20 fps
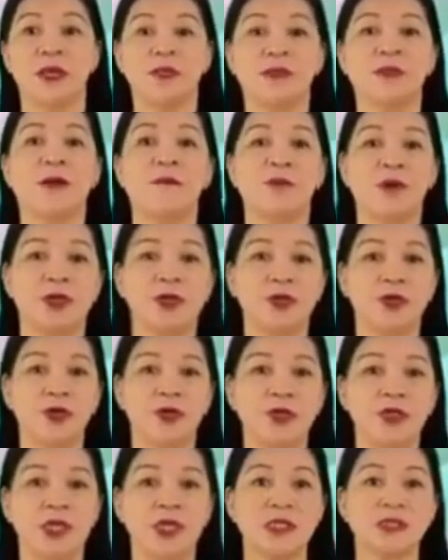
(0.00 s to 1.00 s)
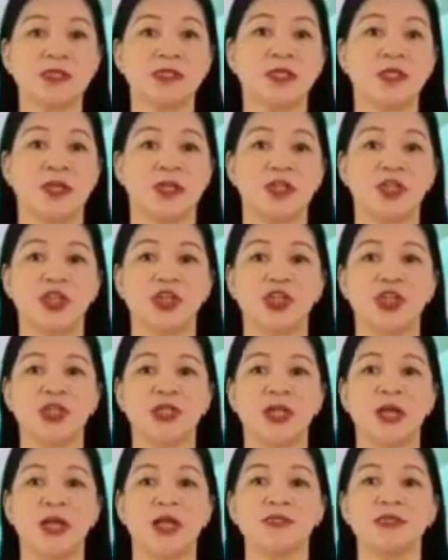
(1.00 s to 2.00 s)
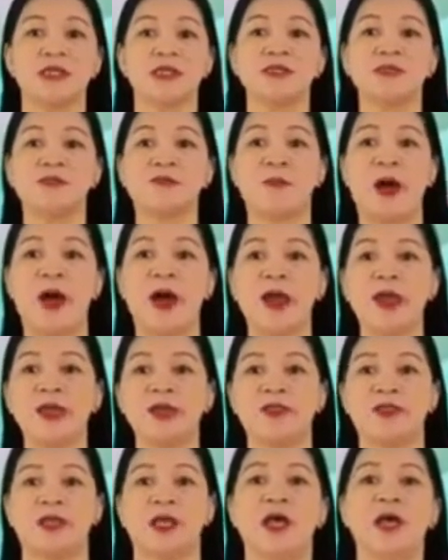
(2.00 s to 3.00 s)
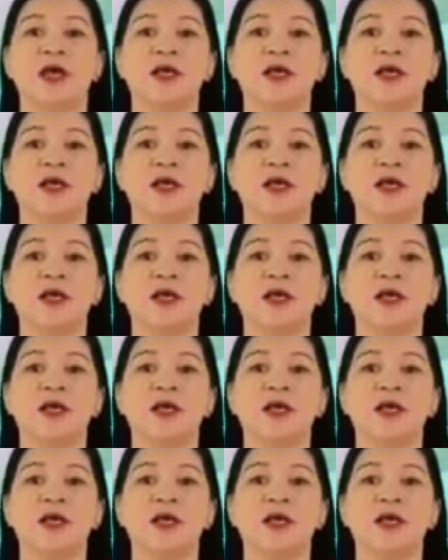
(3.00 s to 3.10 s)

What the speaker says: The Moriones tradition has inspired